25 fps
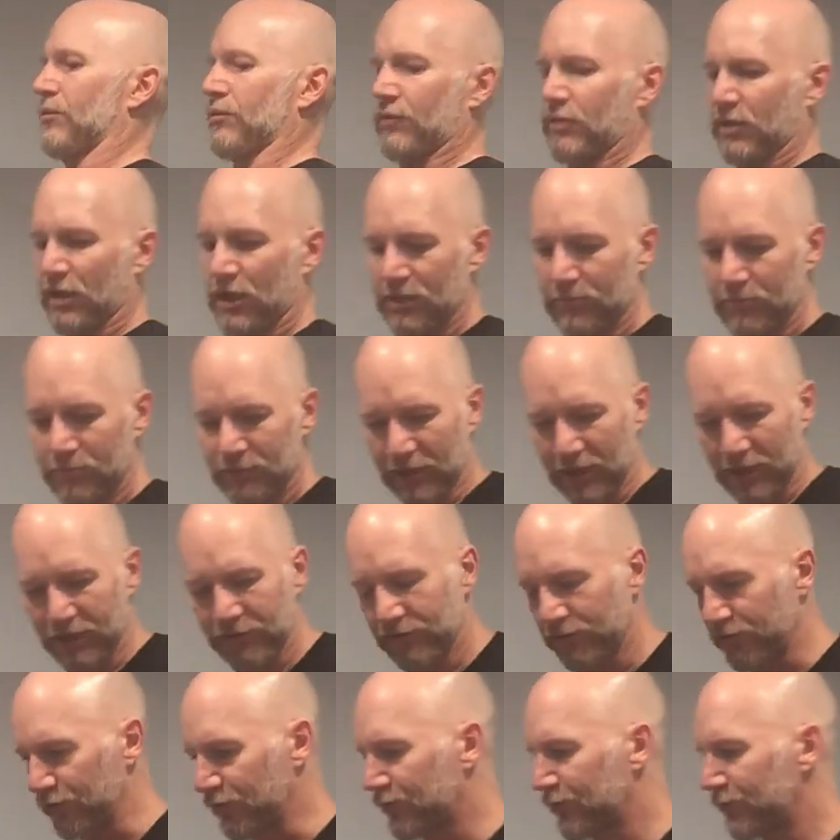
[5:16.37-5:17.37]
Okay,
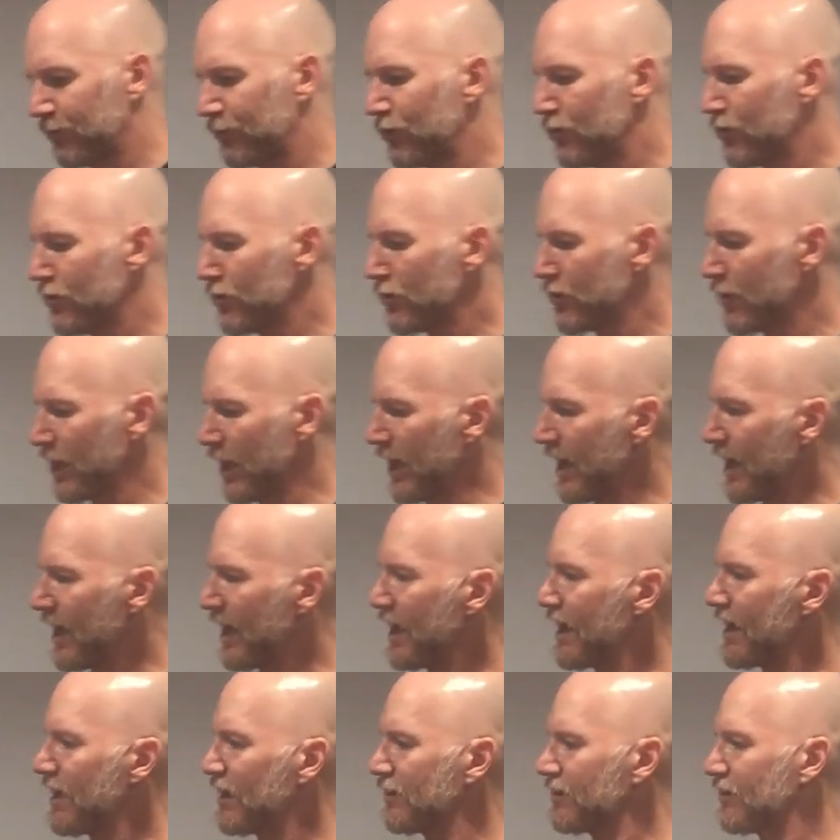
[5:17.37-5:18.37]
nice and smooth.
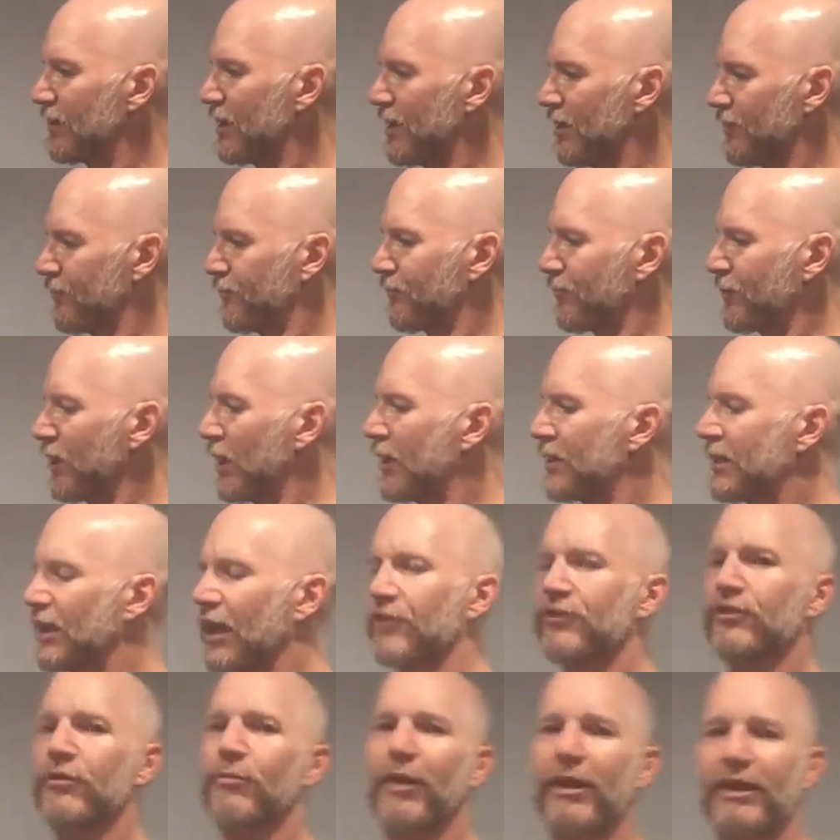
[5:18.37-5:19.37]
And
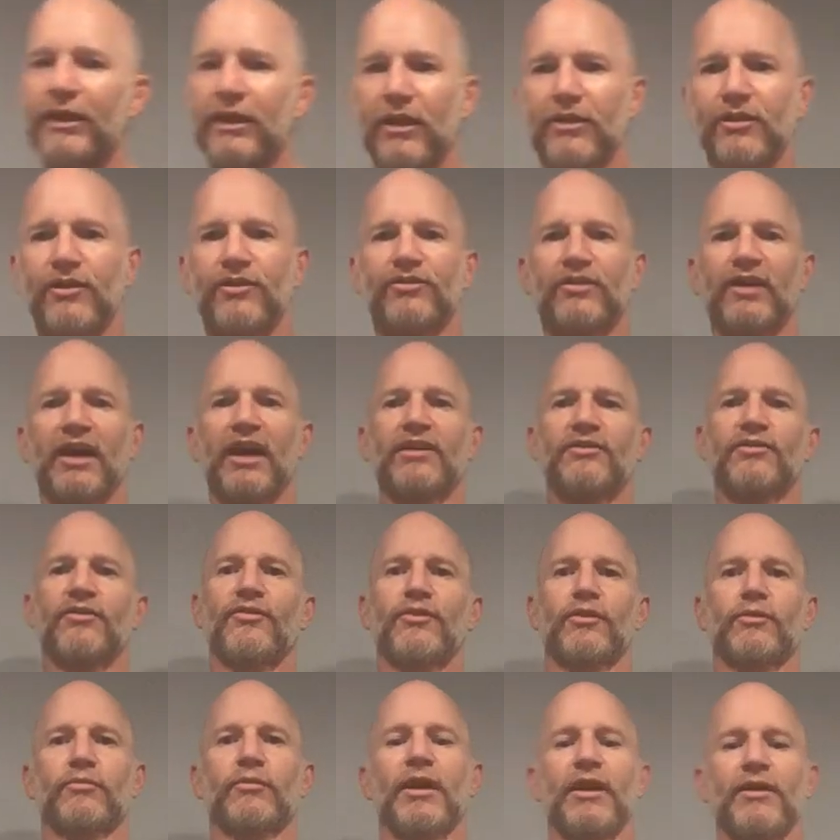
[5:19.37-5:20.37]
now, depending on the size
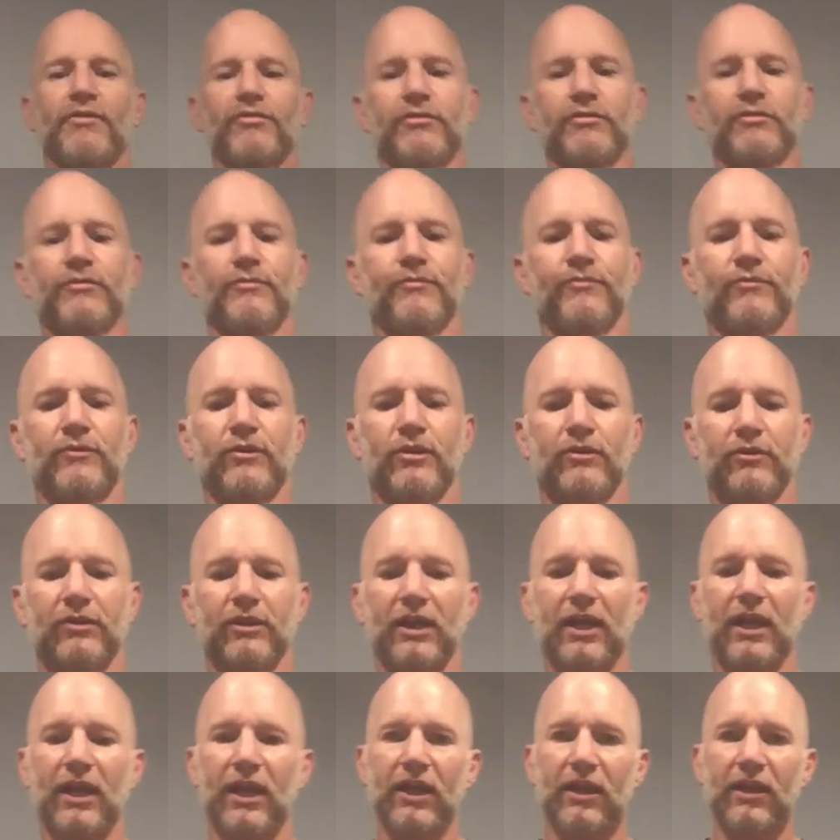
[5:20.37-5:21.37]
of your rifle,
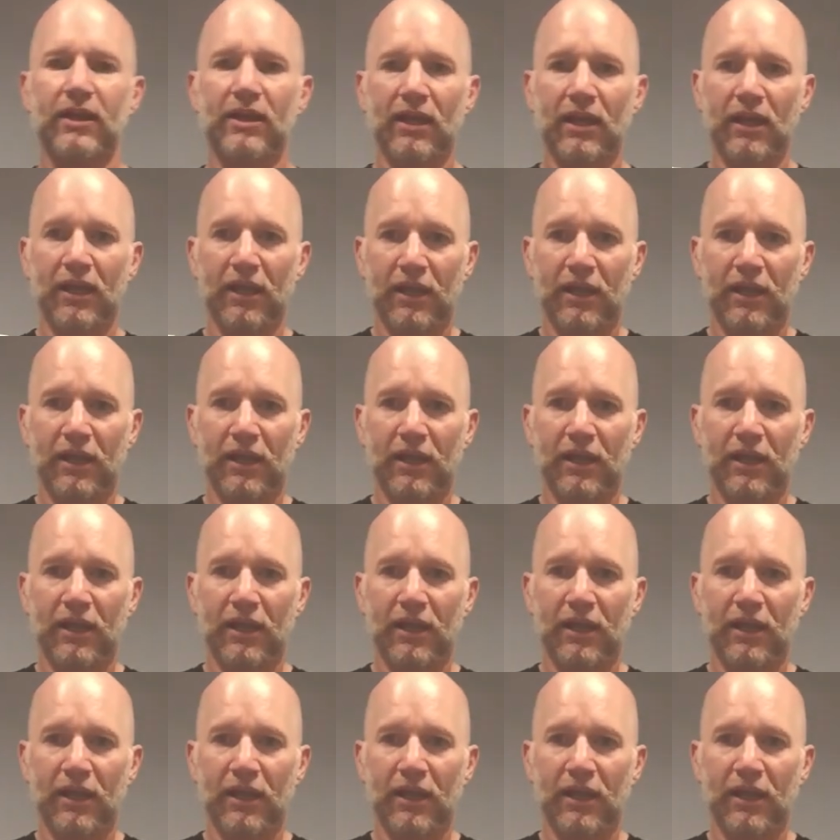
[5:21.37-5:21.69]
okay,